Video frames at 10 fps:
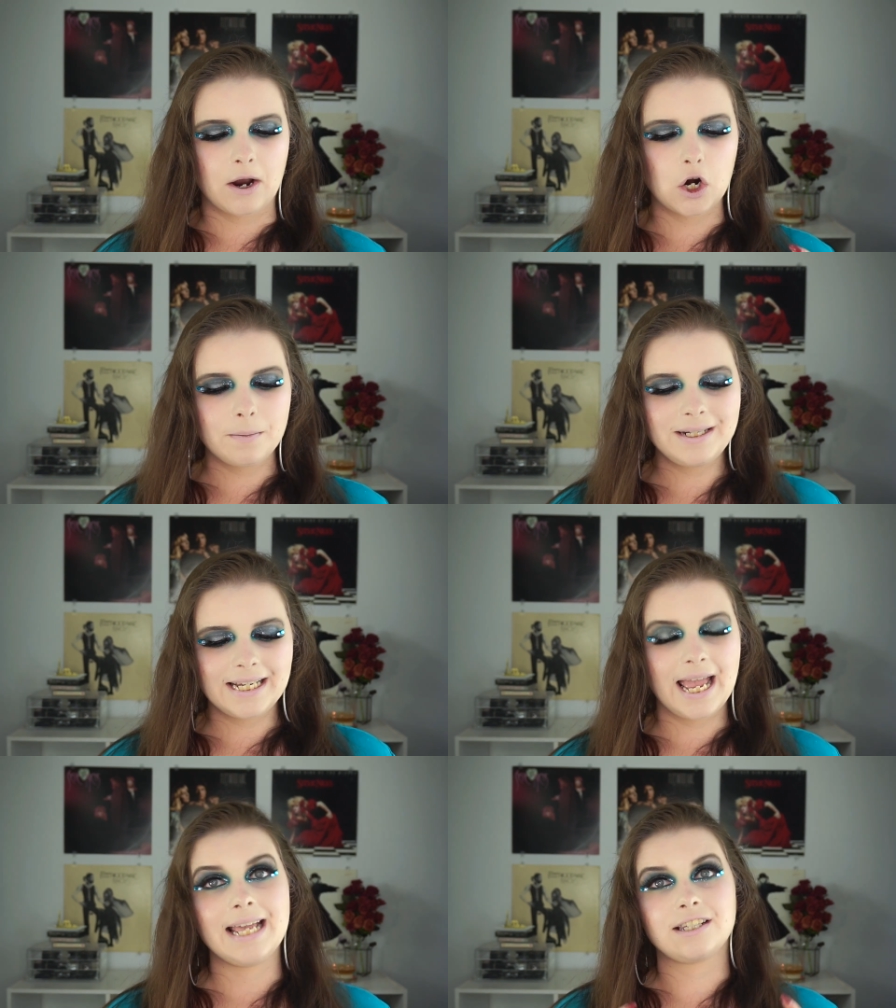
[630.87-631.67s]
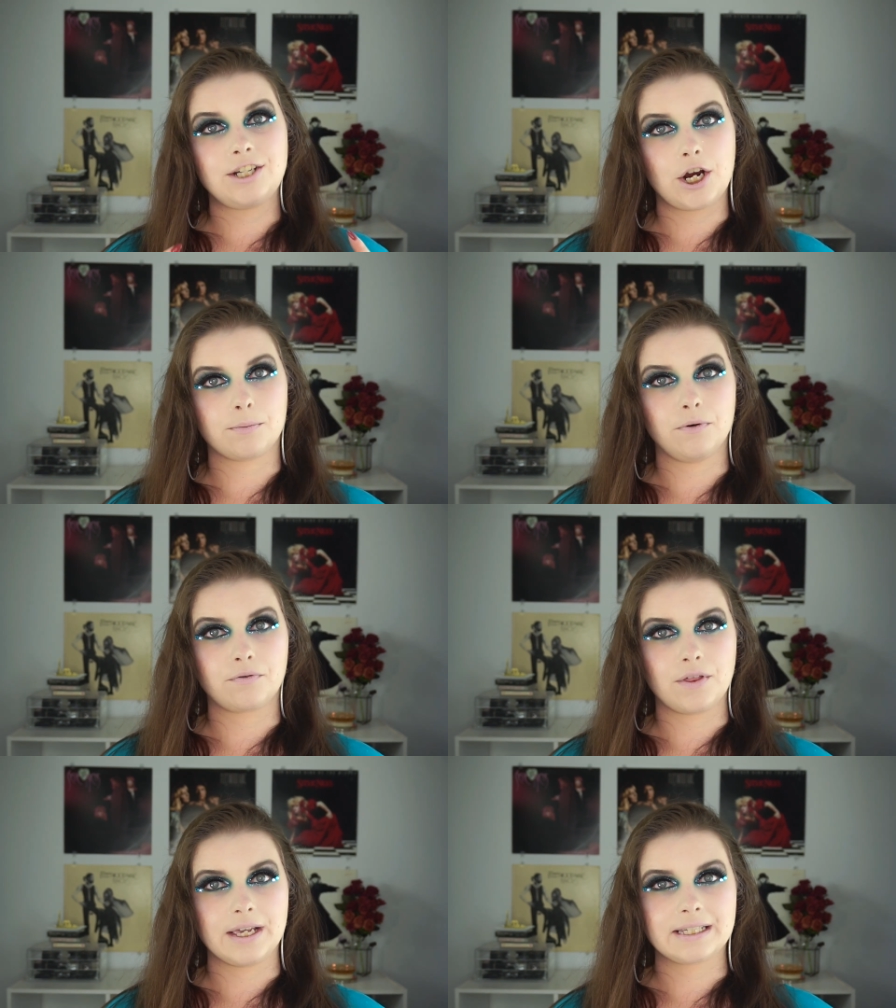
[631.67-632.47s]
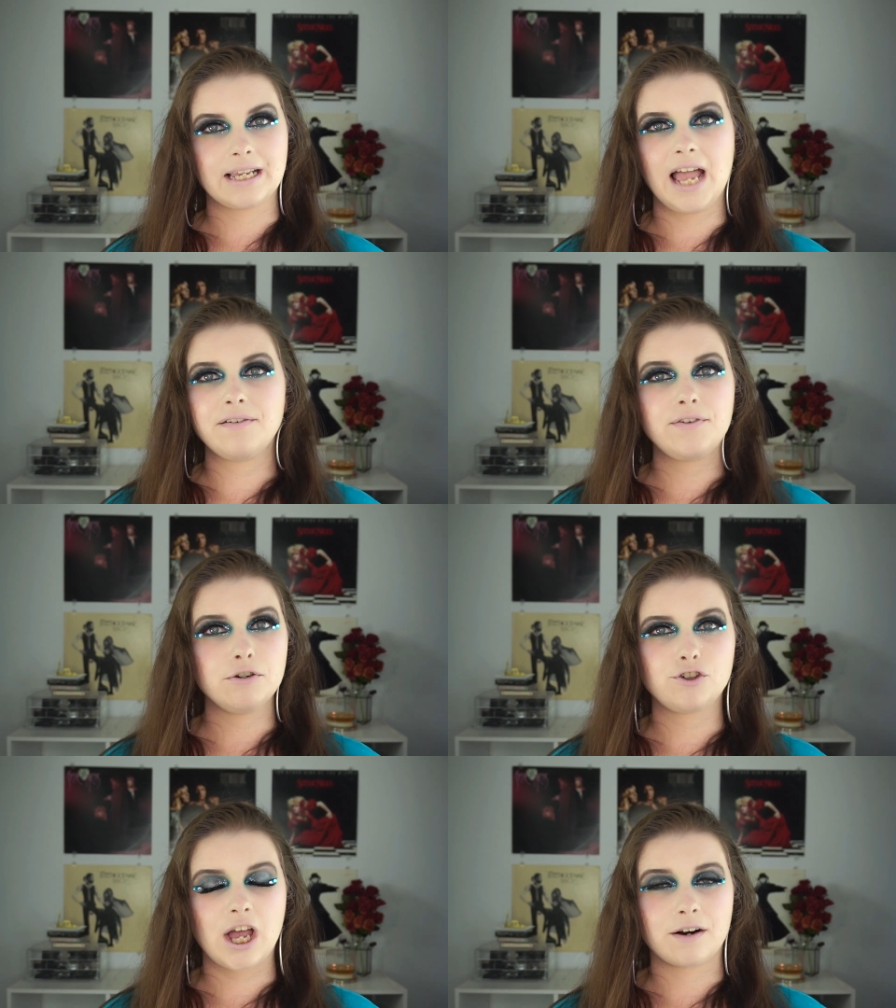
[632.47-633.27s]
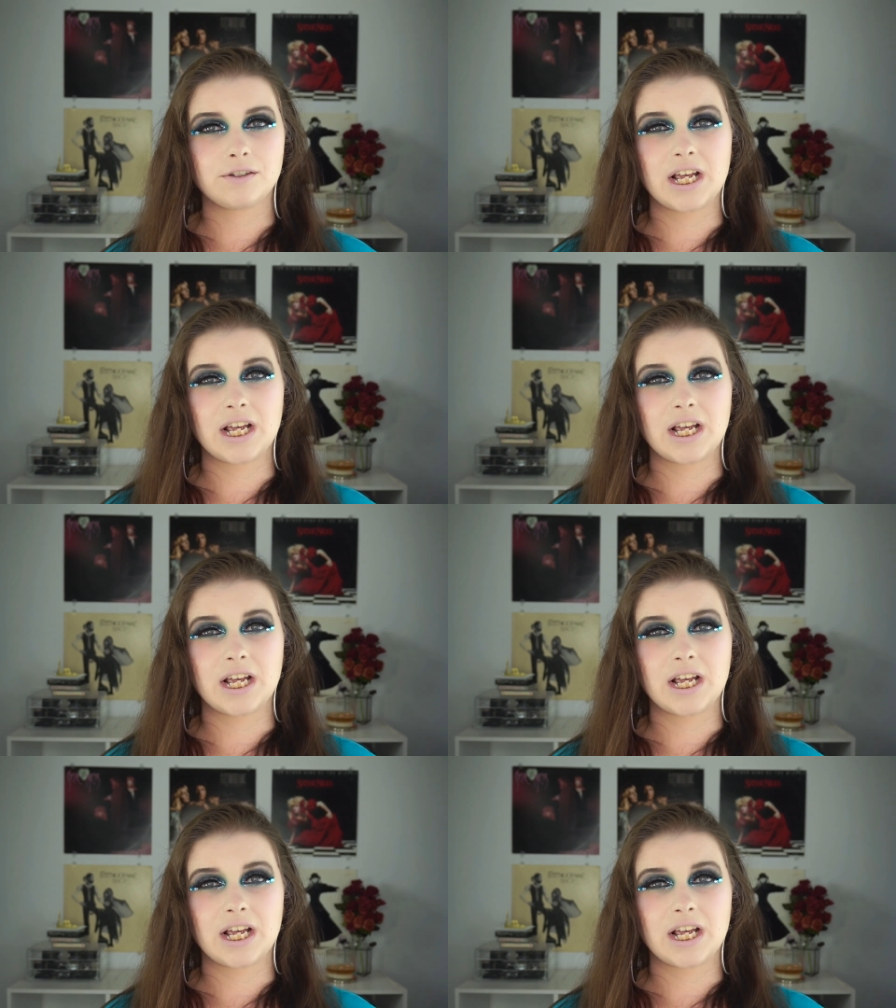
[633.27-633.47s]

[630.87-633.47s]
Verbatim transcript: Urban Decay is terrible for this. I have a few shadows